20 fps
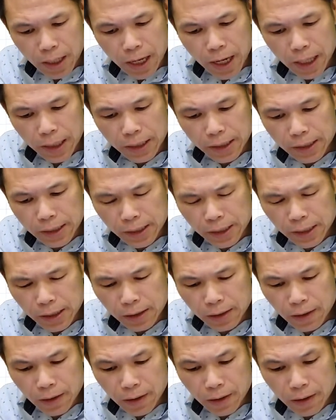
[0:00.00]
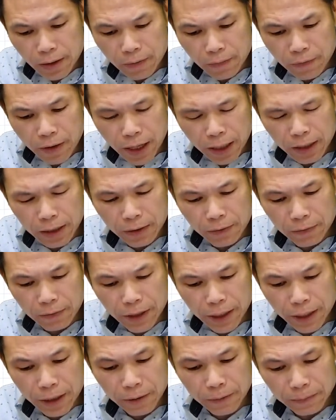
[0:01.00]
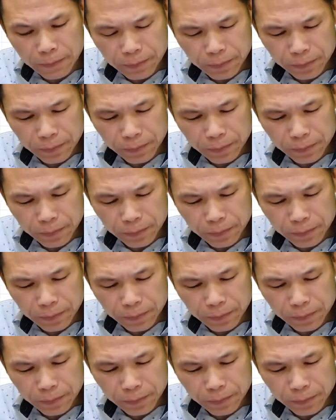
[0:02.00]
and this is vector v.